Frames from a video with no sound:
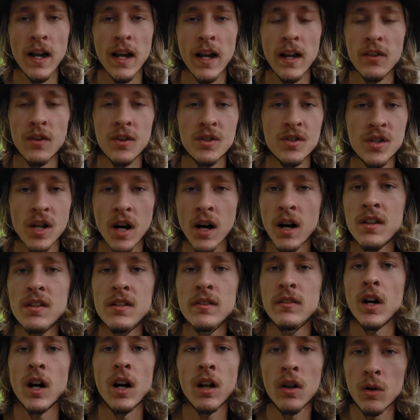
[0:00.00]
And there's tons
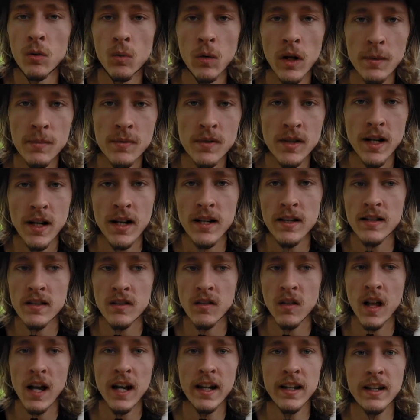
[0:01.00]
of other websites
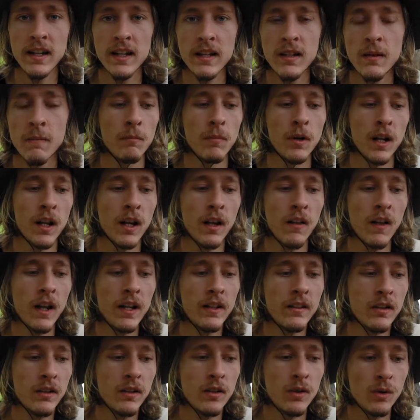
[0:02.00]
like it, but I
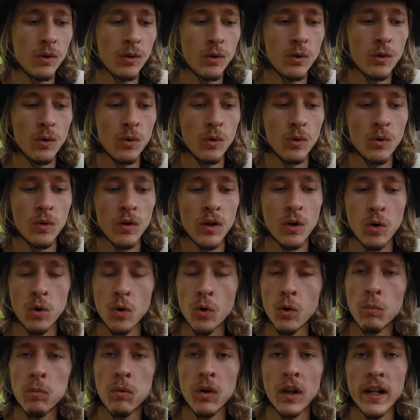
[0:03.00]
like to Google
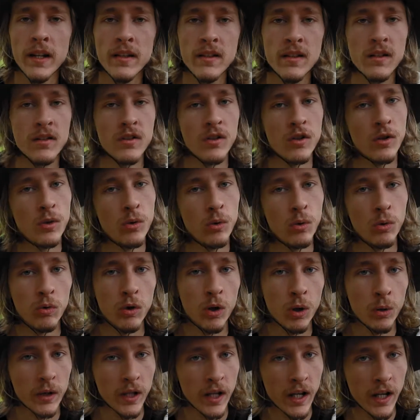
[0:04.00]
cool places or cool
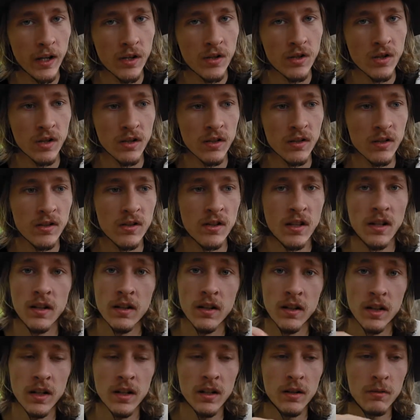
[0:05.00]
locations
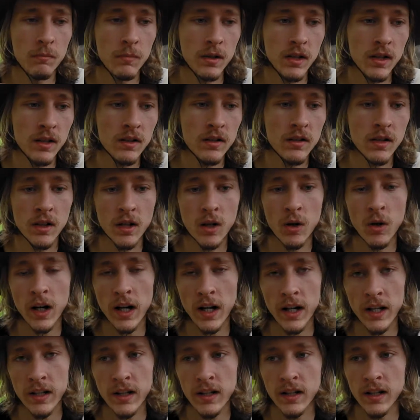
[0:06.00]
near me to go
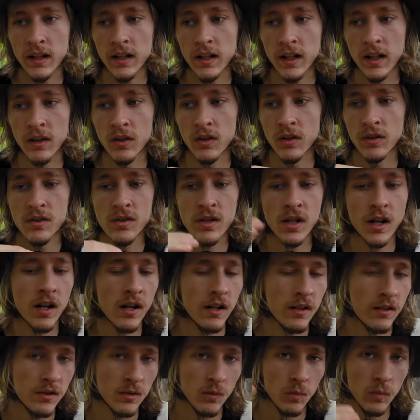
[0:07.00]
hiking, and there's
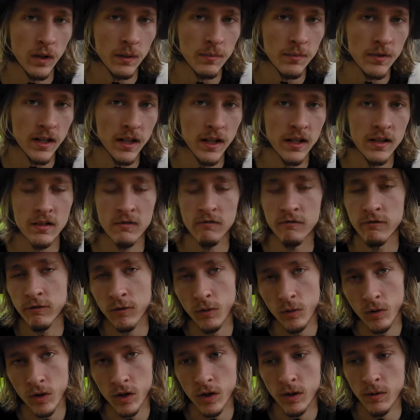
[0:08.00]
tons of websites and
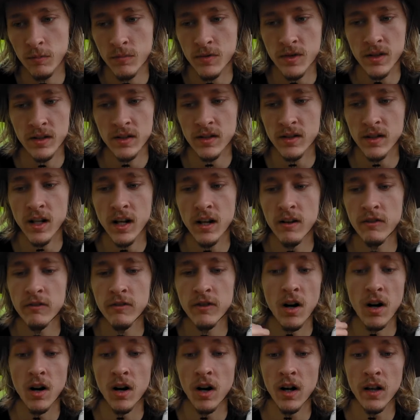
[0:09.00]
forums and stuff
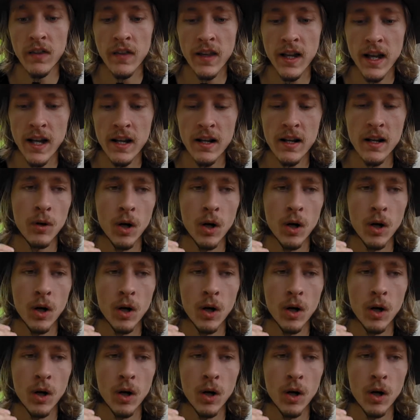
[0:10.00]
on that.